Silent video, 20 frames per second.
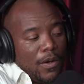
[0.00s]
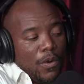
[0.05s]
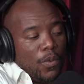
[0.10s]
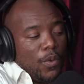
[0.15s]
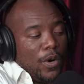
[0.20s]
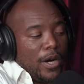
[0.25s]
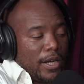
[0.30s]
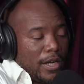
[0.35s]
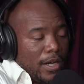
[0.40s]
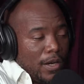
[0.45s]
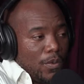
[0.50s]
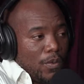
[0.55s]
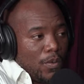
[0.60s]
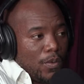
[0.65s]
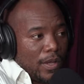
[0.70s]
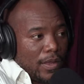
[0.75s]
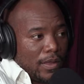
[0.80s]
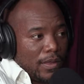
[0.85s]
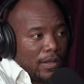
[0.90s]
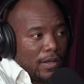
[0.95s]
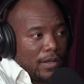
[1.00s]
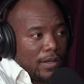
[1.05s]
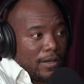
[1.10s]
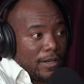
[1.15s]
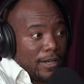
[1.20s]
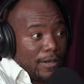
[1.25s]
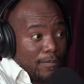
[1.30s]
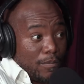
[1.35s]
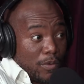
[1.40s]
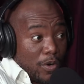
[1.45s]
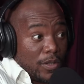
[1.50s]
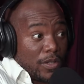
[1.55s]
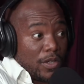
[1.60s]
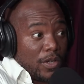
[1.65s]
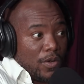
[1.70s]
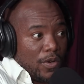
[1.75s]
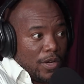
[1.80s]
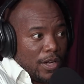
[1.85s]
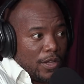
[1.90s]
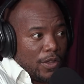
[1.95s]
working with the
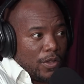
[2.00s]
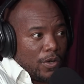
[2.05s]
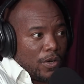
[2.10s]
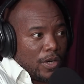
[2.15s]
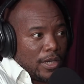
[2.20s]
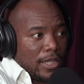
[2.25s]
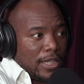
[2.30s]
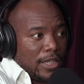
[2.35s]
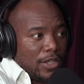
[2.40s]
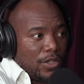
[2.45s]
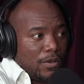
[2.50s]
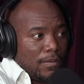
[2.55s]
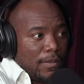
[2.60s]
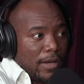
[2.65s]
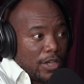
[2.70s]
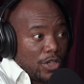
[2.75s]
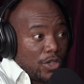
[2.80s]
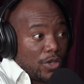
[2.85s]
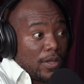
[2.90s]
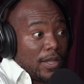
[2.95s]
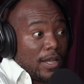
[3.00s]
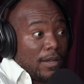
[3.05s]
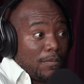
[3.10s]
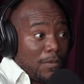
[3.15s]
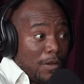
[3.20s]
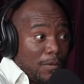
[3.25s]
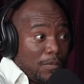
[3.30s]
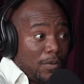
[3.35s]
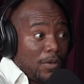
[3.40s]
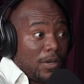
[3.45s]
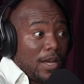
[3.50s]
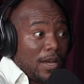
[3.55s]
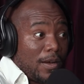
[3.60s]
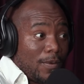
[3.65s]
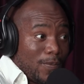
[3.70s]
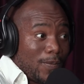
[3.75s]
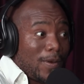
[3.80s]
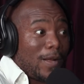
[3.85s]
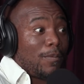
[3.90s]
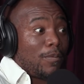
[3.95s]
prosecuting authority to make sure that people
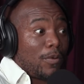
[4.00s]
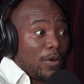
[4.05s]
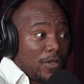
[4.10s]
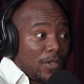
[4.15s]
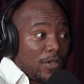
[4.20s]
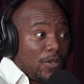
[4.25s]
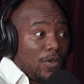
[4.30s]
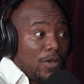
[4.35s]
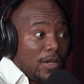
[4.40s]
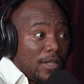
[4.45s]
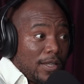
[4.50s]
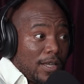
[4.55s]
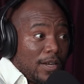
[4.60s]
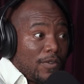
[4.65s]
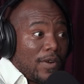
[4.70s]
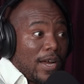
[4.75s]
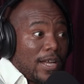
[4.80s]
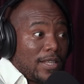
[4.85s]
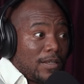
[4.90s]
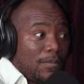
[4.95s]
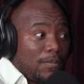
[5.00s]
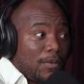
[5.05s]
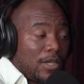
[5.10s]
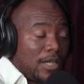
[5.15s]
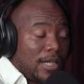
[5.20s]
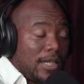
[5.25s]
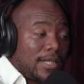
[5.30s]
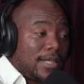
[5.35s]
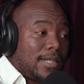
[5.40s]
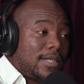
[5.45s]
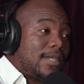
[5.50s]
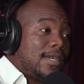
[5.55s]
are well prosecuted, their rights are protected.